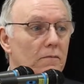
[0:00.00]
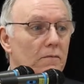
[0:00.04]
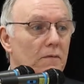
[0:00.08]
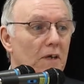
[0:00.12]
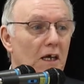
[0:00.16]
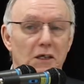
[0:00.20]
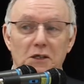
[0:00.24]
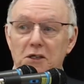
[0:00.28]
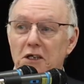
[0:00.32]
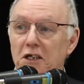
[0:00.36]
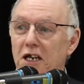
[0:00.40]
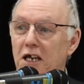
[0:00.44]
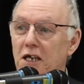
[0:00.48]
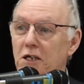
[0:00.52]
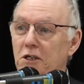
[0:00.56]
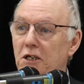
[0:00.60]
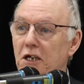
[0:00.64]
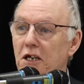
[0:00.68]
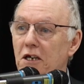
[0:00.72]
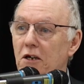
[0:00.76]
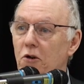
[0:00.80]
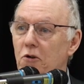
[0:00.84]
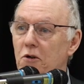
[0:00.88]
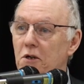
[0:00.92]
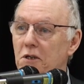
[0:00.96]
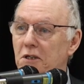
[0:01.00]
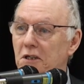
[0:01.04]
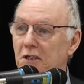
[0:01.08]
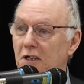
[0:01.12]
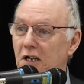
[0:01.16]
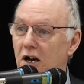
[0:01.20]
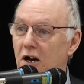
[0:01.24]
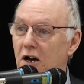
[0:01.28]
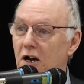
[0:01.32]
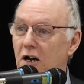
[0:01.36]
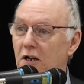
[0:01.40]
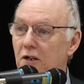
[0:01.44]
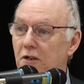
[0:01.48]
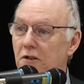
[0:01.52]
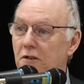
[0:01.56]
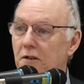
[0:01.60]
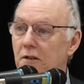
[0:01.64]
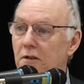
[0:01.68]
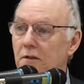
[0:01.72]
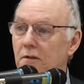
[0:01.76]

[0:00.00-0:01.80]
Is it easy or is it hard?